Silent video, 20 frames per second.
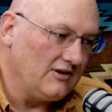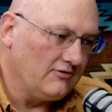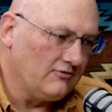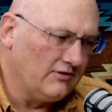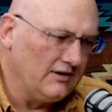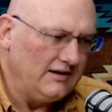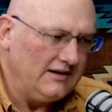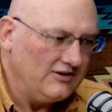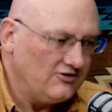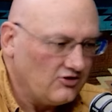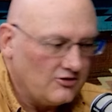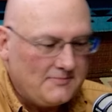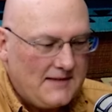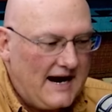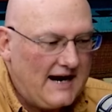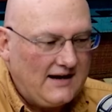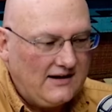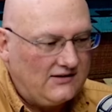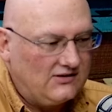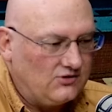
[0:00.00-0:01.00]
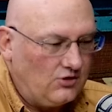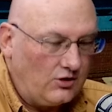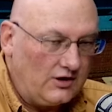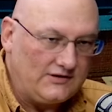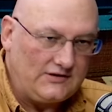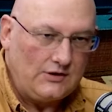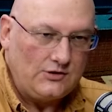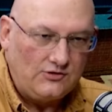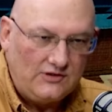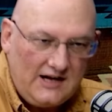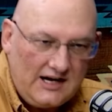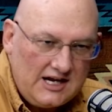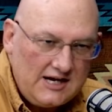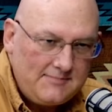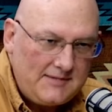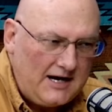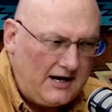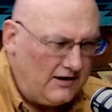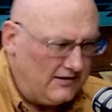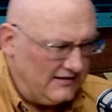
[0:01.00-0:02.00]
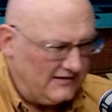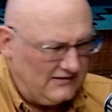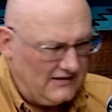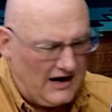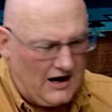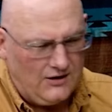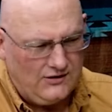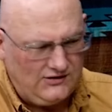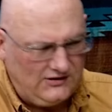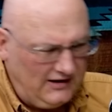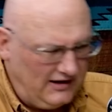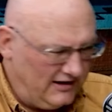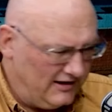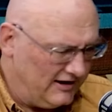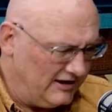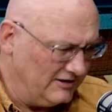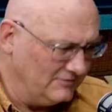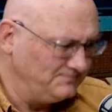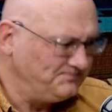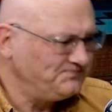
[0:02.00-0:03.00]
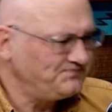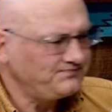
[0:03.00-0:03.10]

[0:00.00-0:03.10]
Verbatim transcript: really dramatic stories I was reading about and I was seeing on